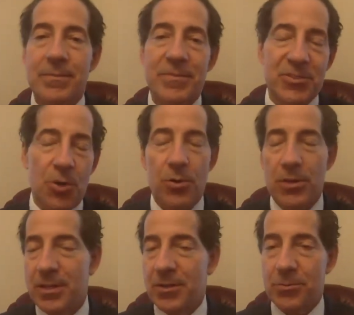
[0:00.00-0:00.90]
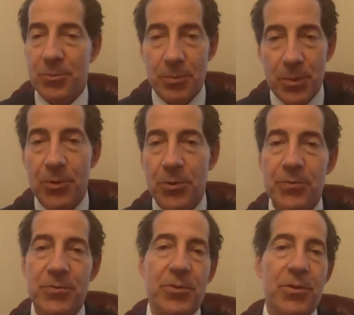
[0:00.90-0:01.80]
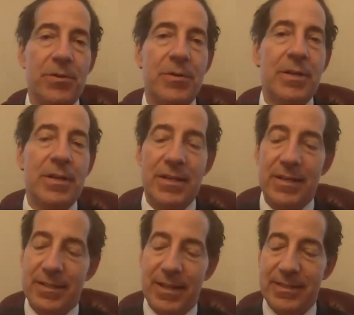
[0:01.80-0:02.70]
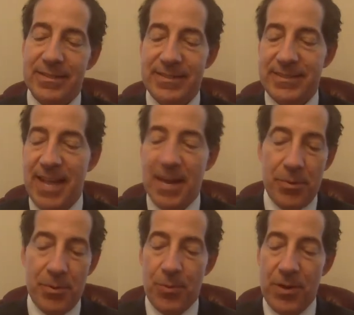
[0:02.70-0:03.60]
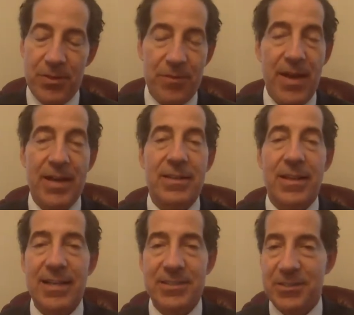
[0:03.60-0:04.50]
stolen or removed or tampered with or vandalized.